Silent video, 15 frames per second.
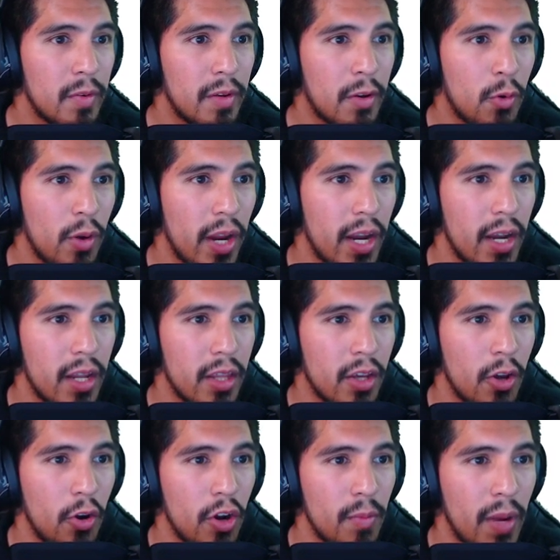Created the
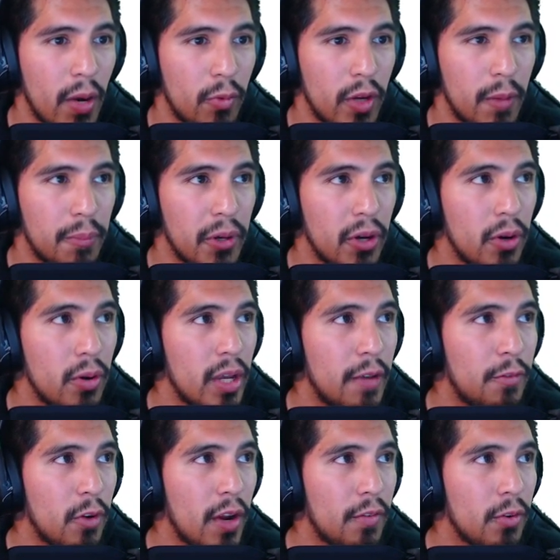code in my repo. If
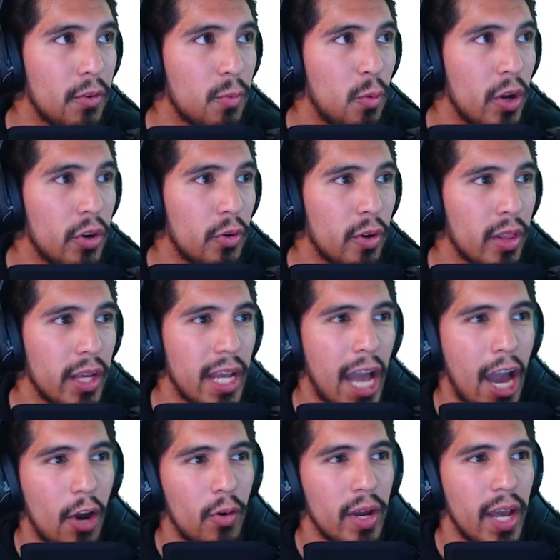you're ever wondering like
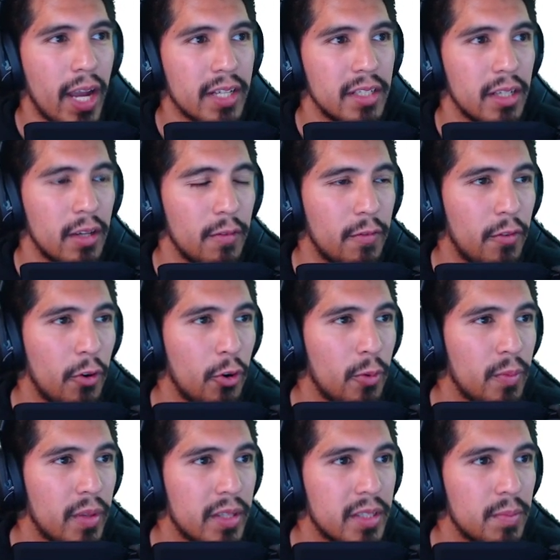how I actually
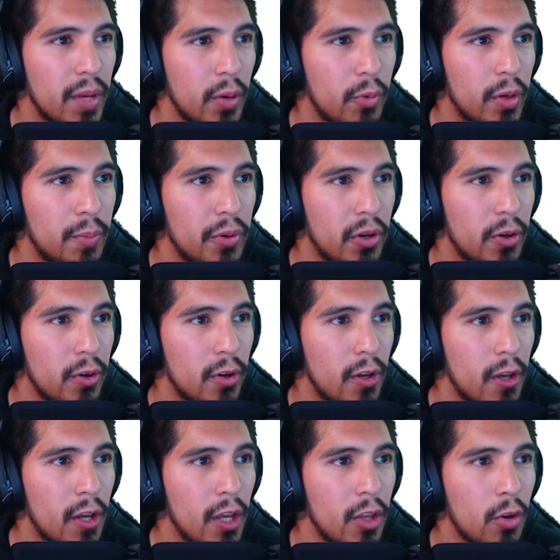confirm it's in my repo,
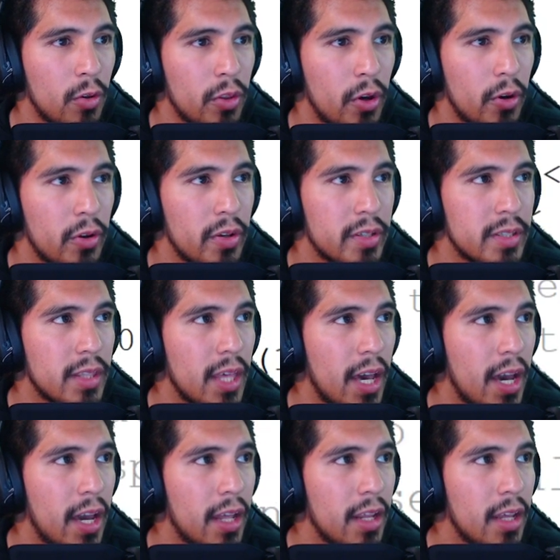you'll notice
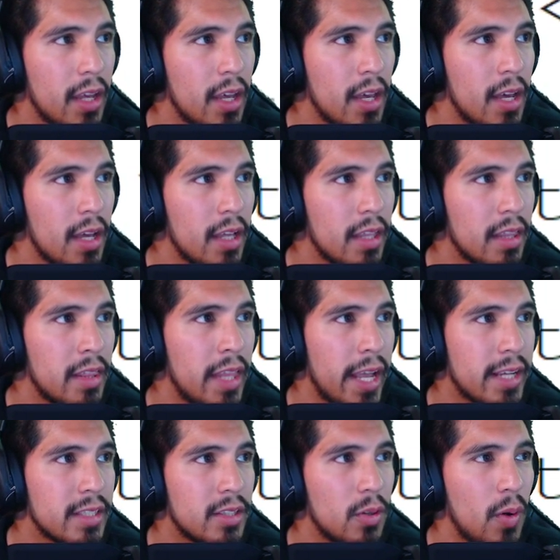that
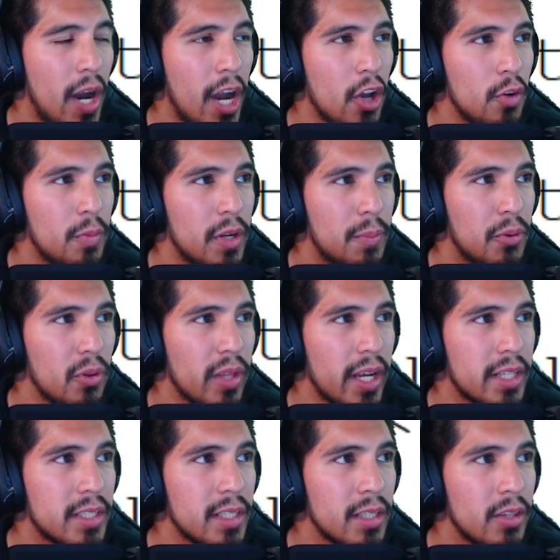next to IO
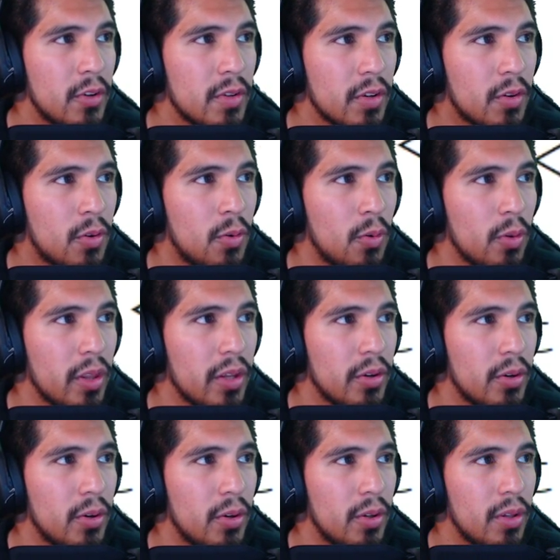manipulation, there's a cool
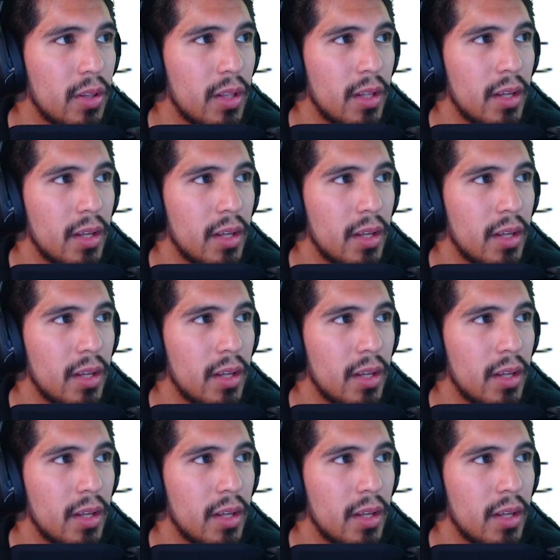little